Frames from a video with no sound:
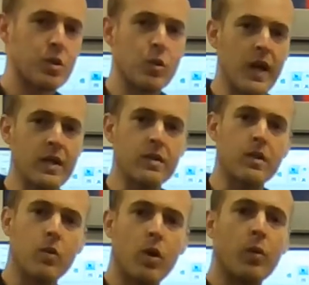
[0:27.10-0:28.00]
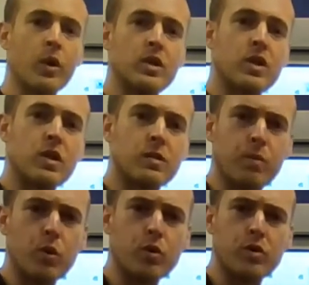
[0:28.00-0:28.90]
always, what I want you to do is
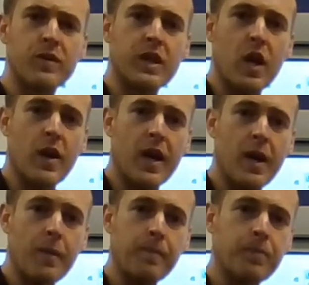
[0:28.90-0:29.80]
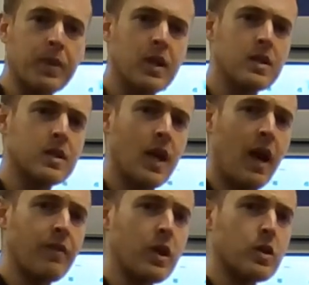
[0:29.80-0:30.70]
pause the video here
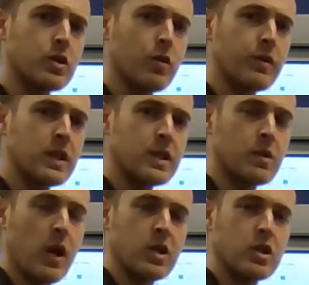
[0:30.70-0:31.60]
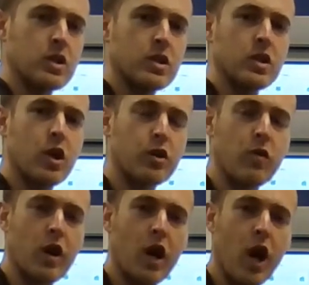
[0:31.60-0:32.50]
have a go solving these questions on
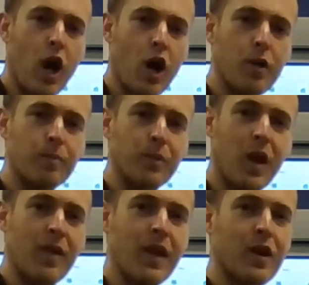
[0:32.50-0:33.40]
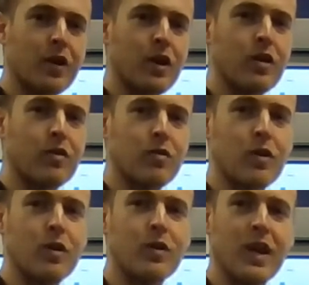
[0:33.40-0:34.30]
your own at home, and then I'll go
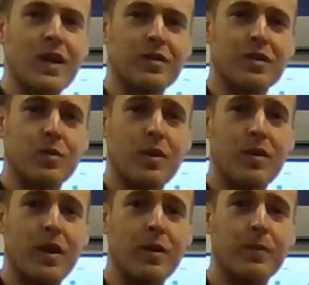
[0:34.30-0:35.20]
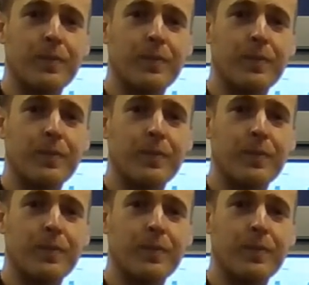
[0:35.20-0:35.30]
through the answers with you.